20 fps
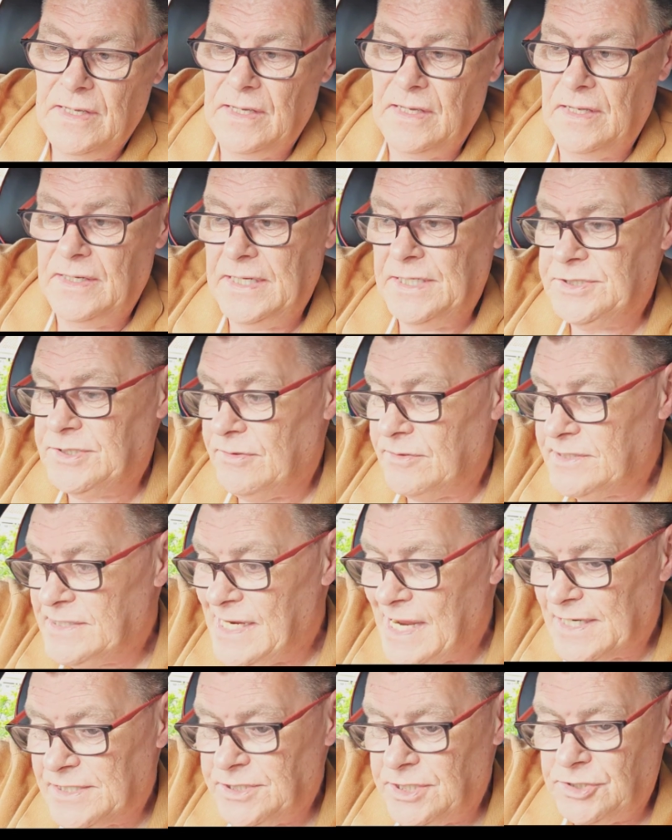unless they're a
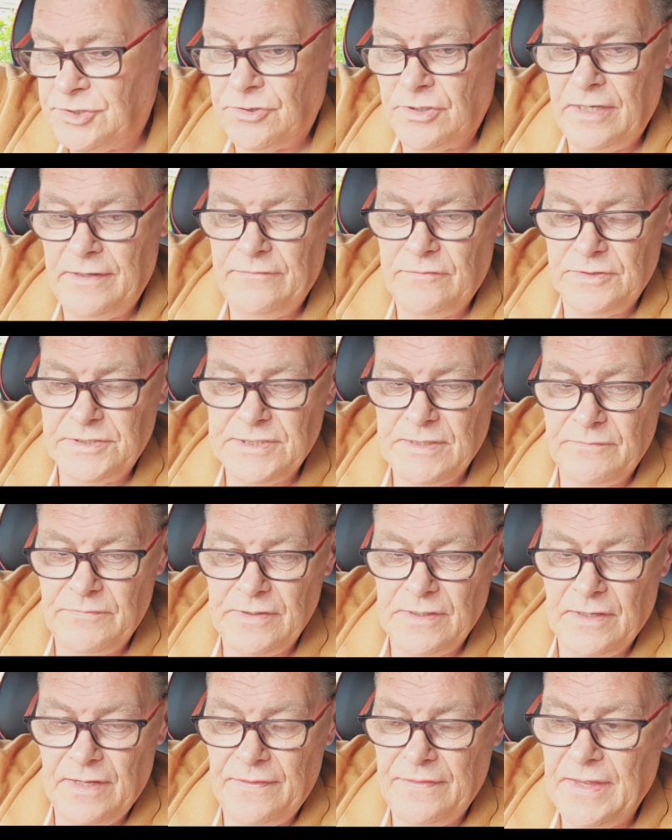taxi driver or
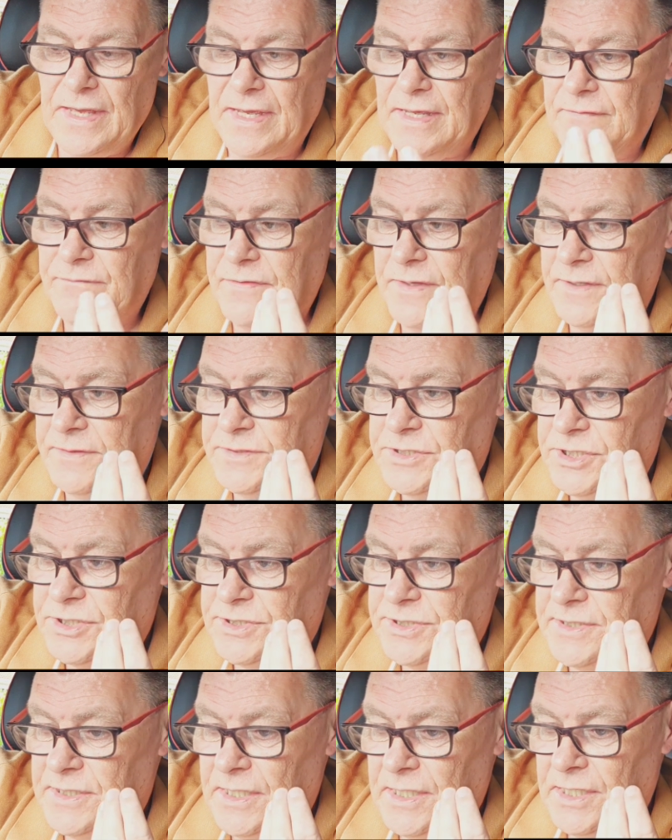something like that, if they're
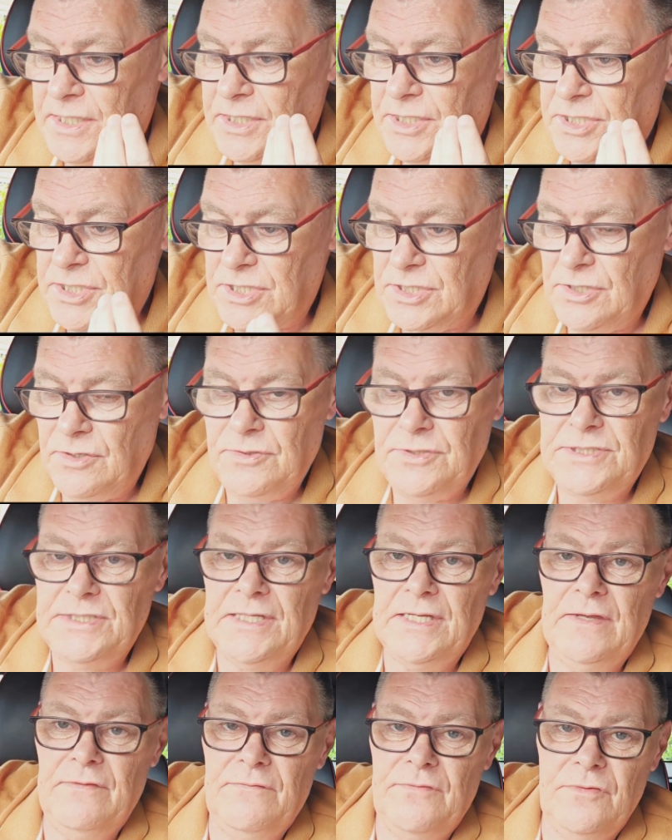just
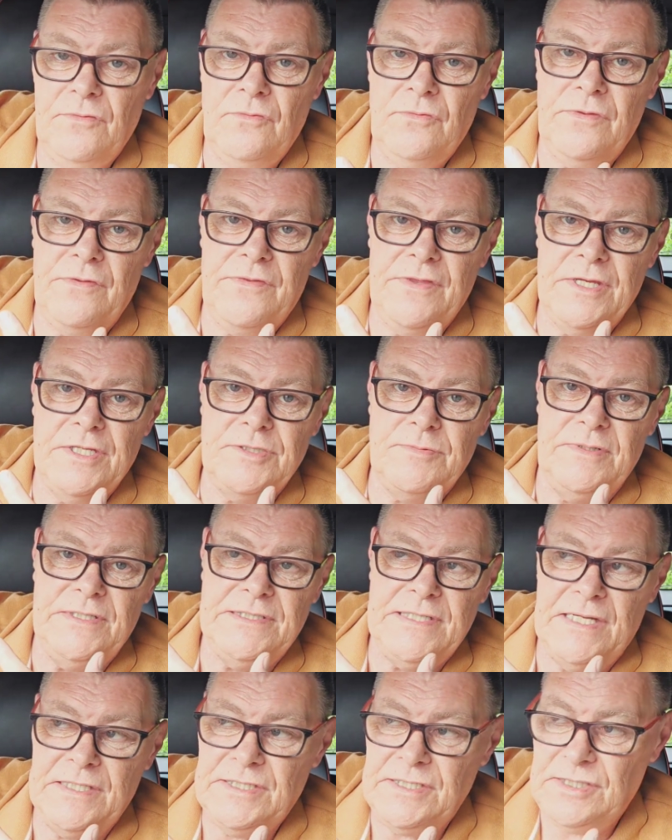using it for all the things we
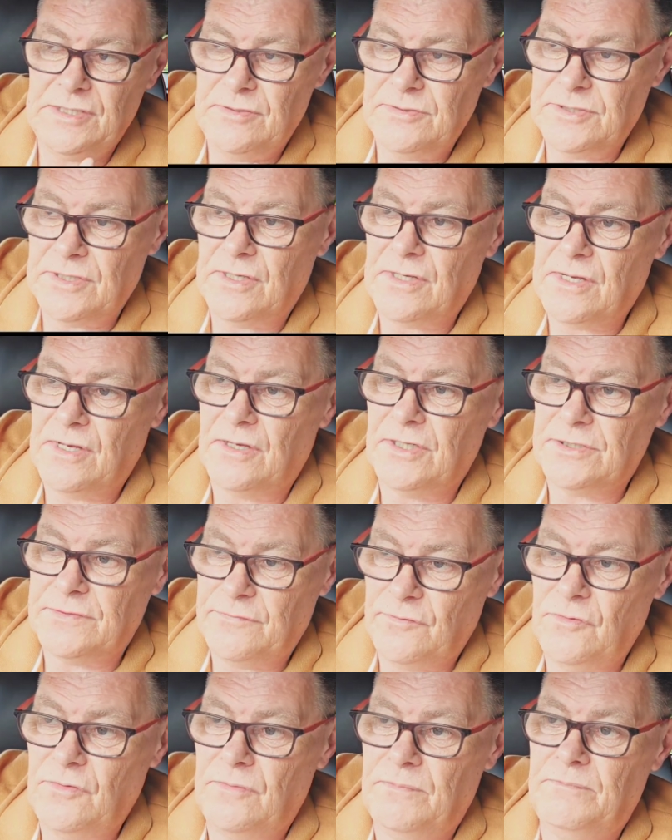tend to use our cars
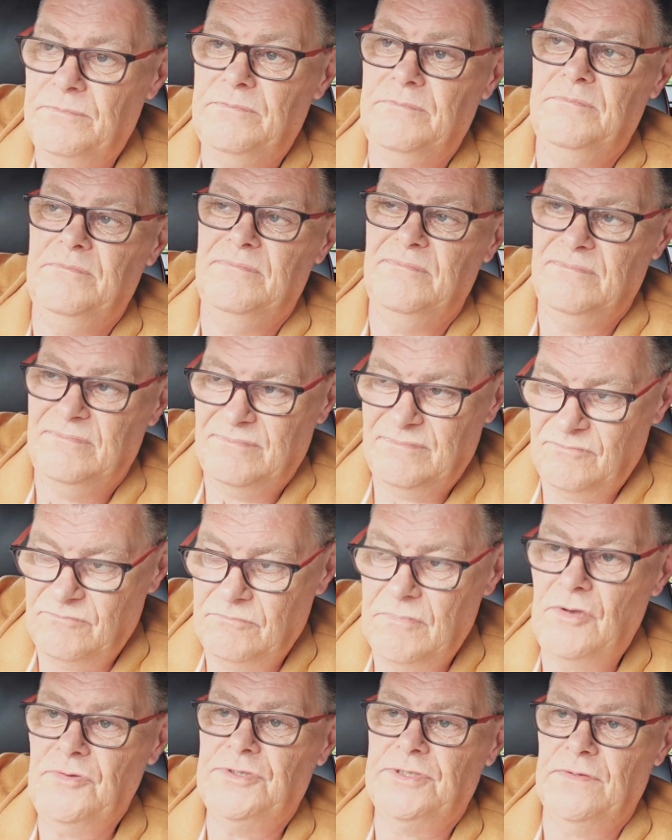for
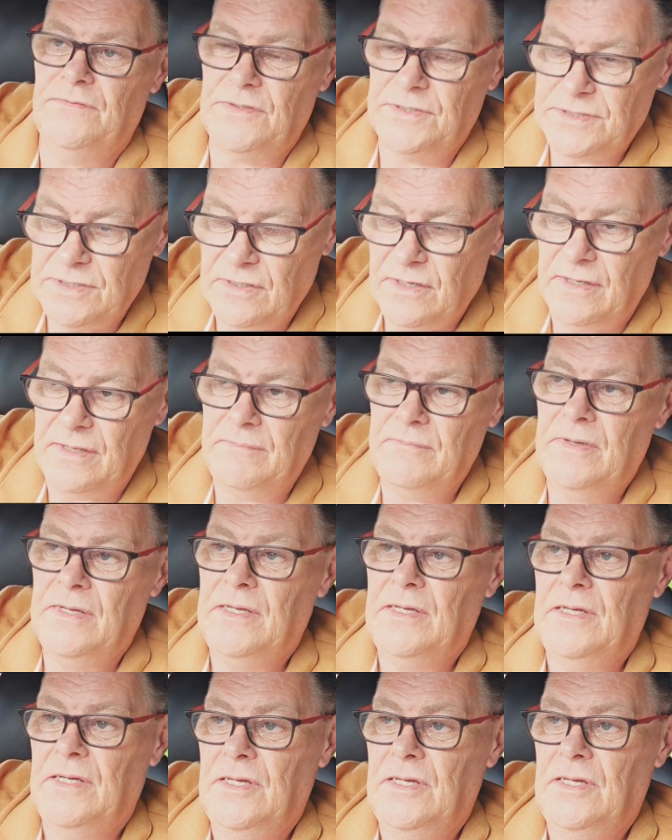most of the time,